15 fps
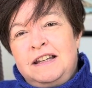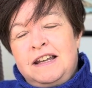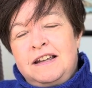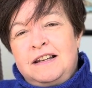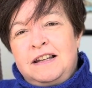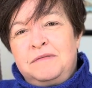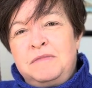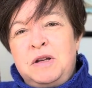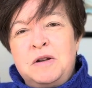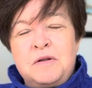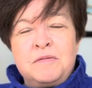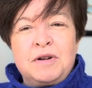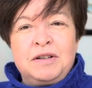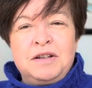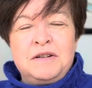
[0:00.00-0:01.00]
let me know
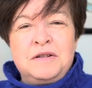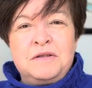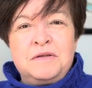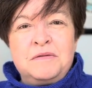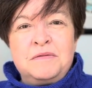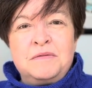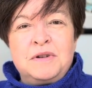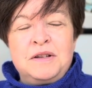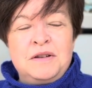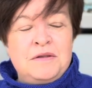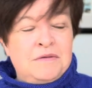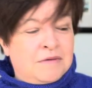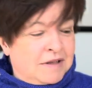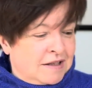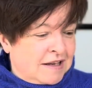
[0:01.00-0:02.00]
what you
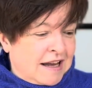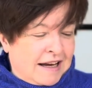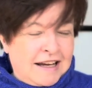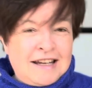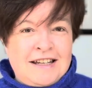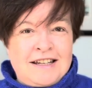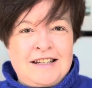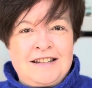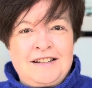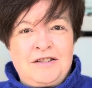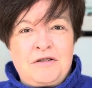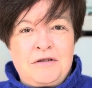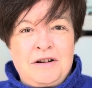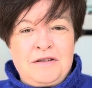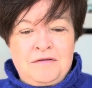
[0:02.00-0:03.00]
would like,
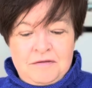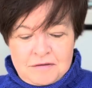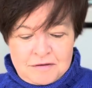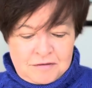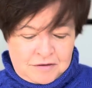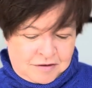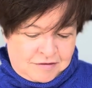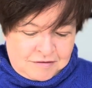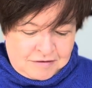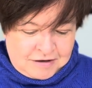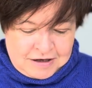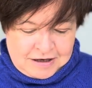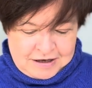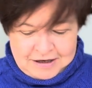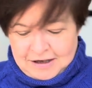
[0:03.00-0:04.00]
or if
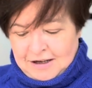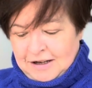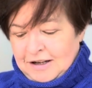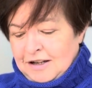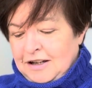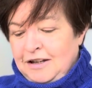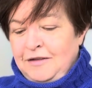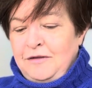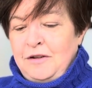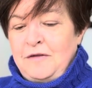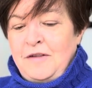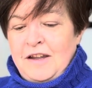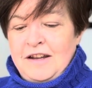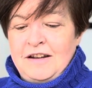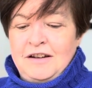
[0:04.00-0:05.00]
you
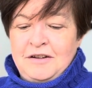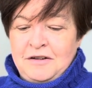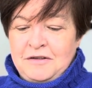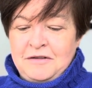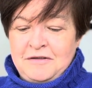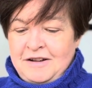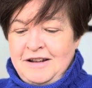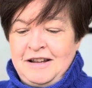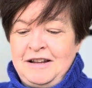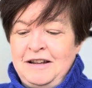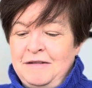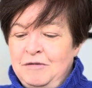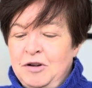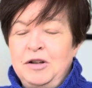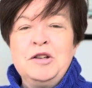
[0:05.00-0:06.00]
think, you know,
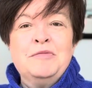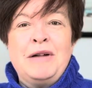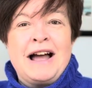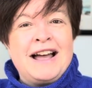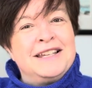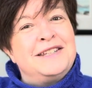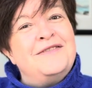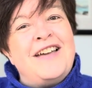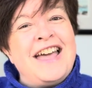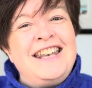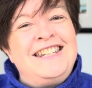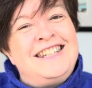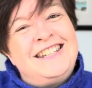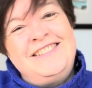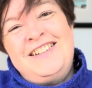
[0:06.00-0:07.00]
I'm going to pass
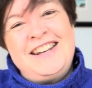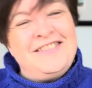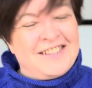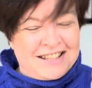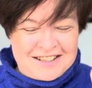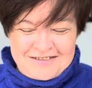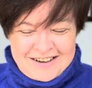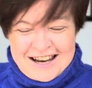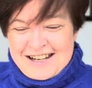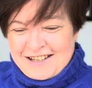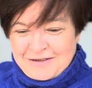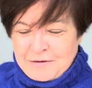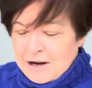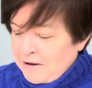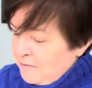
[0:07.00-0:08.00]
that, and that's fine as well